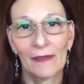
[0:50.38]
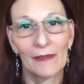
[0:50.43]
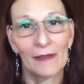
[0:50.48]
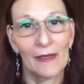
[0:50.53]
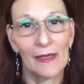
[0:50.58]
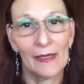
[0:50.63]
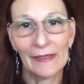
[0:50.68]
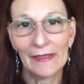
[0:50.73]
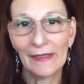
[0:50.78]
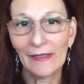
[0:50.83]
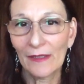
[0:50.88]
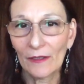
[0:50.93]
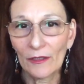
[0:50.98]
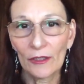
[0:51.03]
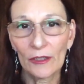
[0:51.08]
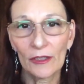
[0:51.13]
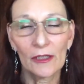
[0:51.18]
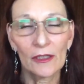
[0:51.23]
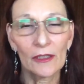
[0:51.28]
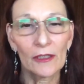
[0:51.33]
a
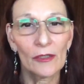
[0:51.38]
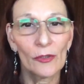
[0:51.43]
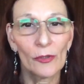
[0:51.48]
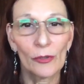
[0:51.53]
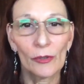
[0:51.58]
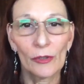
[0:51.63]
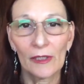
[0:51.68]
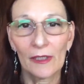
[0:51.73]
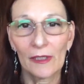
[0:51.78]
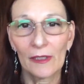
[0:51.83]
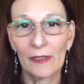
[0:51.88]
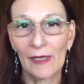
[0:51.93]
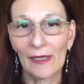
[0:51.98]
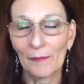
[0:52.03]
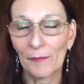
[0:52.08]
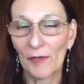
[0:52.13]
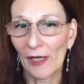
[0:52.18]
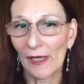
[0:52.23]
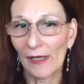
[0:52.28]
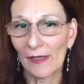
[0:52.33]
healer, or
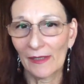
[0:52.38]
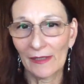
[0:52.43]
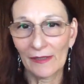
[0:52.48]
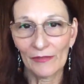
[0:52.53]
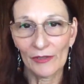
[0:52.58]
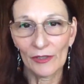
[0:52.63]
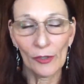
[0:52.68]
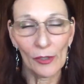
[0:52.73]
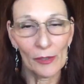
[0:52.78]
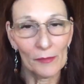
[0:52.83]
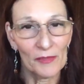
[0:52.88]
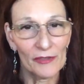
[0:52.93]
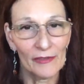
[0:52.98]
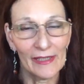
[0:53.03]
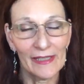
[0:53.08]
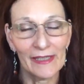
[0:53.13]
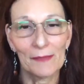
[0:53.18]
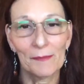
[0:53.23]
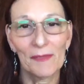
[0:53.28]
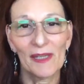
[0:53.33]
even though I'm a
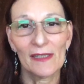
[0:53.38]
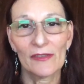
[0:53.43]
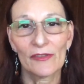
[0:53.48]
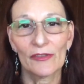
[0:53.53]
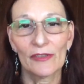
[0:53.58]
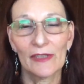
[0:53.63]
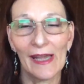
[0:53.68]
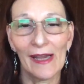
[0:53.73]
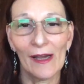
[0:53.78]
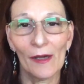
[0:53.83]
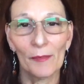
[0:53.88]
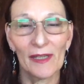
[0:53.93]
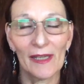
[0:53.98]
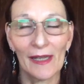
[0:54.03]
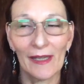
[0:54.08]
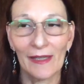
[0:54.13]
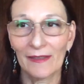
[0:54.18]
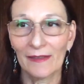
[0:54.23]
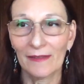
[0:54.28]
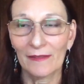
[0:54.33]
Reiki master now, but
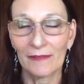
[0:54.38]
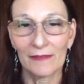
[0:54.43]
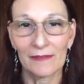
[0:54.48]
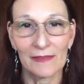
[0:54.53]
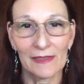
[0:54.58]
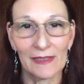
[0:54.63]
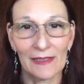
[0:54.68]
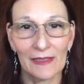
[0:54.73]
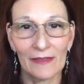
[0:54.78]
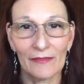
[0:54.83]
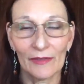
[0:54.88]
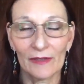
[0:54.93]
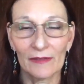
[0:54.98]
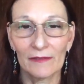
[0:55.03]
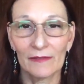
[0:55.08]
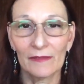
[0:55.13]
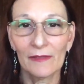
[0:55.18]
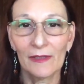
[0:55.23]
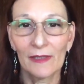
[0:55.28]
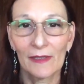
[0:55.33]
I didn't
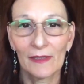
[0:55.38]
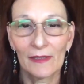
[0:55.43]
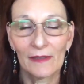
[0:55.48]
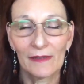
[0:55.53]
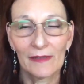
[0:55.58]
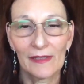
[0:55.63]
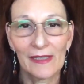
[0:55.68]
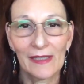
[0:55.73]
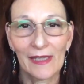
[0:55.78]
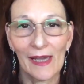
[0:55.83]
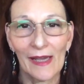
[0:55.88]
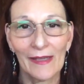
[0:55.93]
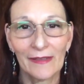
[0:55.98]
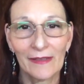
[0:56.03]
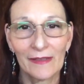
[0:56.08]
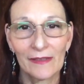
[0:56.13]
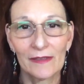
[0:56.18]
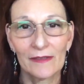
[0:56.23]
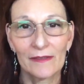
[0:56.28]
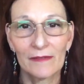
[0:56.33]
even think I
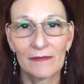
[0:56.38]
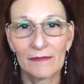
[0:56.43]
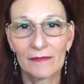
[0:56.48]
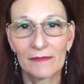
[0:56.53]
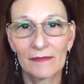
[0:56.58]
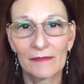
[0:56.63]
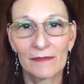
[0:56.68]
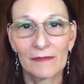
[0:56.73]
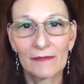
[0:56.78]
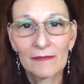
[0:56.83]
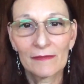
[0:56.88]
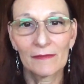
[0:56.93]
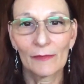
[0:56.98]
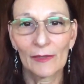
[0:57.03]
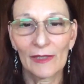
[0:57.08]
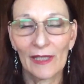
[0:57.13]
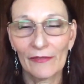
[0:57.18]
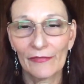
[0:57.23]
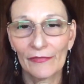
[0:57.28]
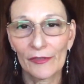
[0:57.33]
could.
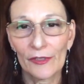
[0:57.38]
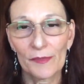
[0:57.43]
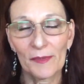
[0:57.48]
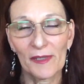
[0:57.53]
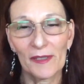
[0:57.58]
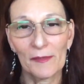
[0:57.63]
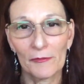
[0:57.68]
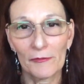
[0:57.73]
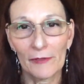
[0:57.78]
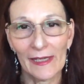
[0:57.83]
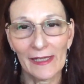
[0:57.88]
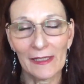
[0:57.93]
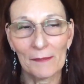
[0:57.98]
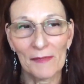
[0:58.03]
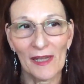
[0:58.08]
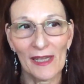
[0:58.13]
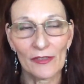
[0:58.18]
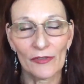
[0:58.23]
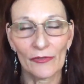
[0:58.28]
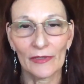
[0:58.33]
When I first became a Reiki
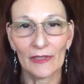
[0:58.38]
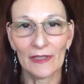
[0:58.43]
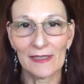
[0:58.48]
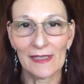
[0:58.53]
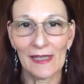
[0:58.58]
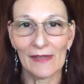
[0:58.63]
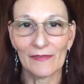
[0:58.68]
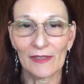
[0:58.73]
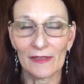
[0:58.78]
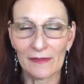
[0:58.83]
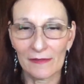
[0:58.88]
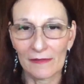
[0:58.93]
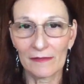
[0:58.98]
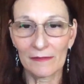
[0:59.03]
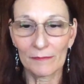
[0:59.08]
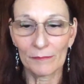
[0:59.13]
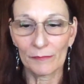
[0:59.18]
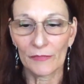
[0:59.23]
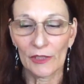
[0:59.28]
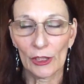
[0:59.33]
master, I realized I have
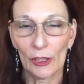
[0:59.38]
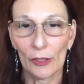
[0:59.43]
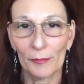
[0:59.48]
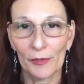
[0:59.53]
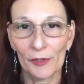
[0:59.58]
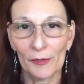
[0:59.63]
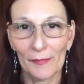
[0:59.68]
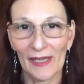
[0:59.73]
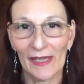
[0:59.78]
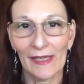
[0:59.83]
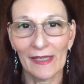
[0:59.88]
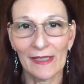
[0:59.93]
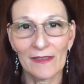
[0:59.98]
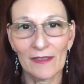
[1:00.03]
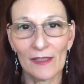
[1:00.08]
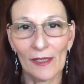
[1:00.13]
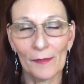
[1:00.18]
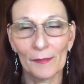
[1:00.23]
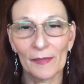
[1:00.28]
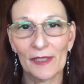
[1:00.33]
to, put my hands
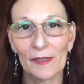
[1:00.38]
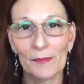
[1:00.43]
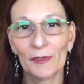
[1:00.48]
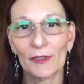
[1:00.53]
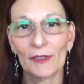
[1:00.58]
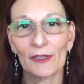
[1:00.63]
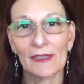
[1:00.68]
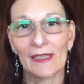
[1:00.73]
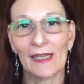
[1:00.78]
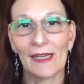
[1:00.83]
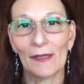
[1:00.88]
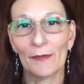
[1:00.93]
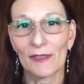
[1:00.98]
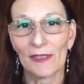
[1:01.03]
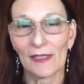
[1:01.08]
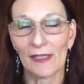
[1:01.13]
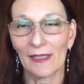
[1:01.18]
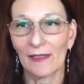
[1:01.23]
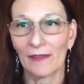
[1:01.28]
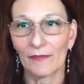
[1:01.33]
on people, and I was
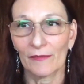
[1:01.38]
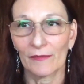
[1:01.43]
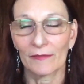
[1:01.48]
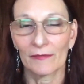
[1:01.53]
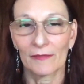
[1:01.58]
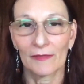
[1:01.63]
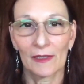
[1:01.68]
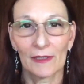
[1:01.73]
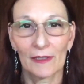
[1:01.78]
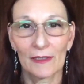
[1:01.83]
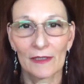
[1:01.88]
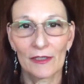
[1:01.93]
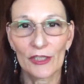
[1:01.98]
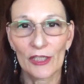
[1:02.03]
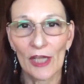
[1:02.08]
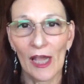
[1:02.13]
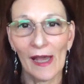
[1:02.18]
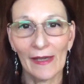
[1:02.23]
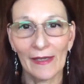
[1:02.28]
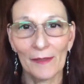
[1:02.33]
like
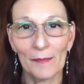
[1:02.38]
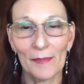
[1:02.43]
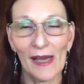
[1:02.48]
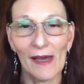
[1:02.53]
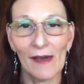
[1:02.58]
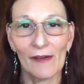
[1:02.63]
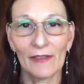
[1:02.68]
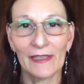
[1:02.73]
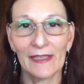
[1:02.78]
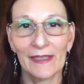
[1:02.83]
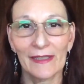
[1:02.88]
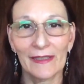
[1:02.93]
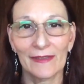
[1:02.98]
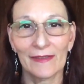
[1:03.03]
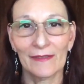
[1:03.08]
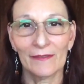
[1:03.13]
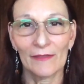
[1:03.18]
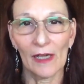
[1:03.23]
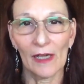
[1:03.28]
shy about it and